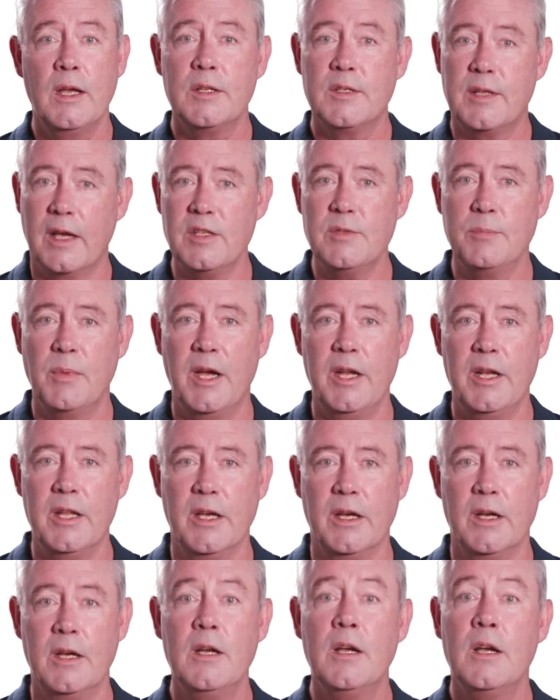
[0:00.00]

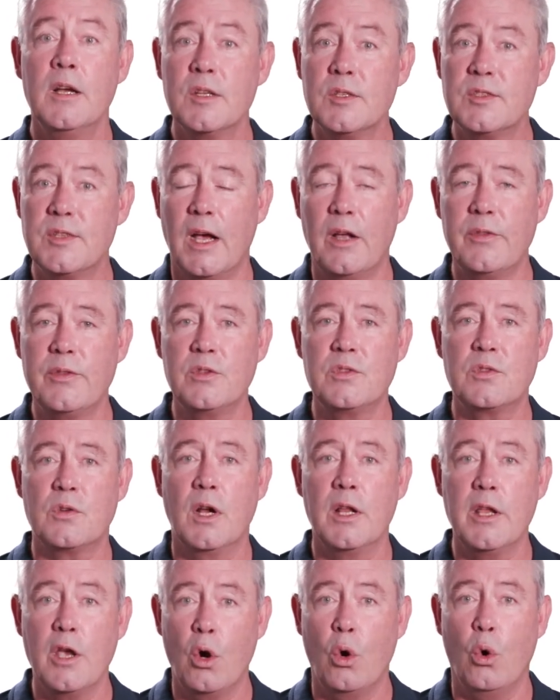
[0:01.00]
Tasmania, South
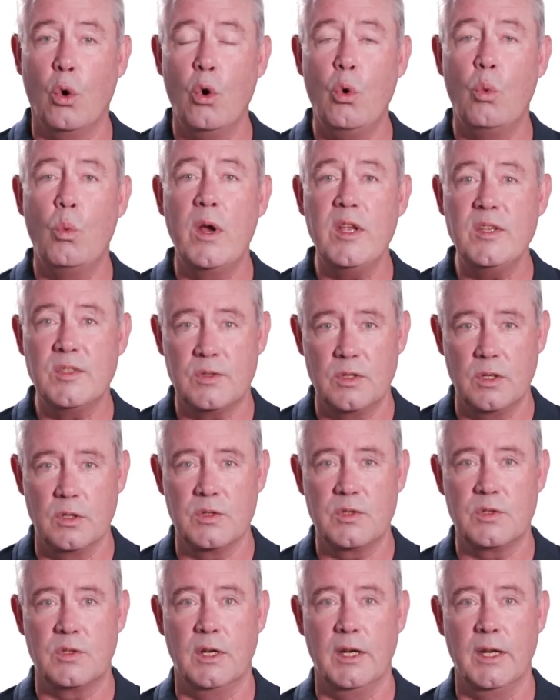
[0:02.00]
Australia or Western
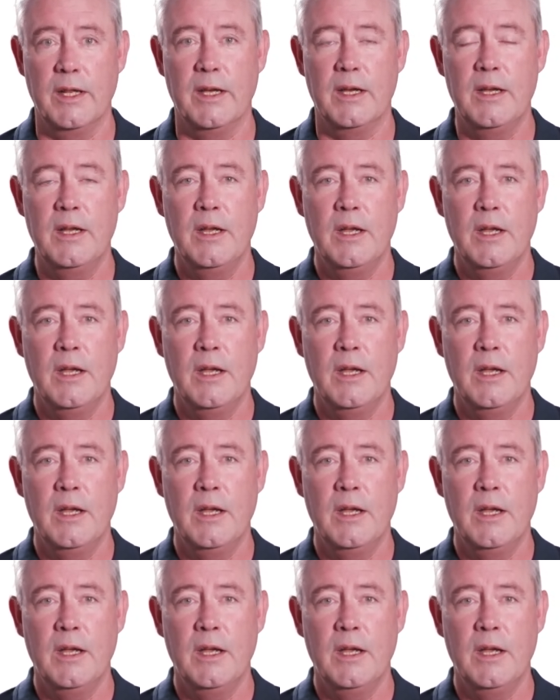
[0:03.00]
Australia,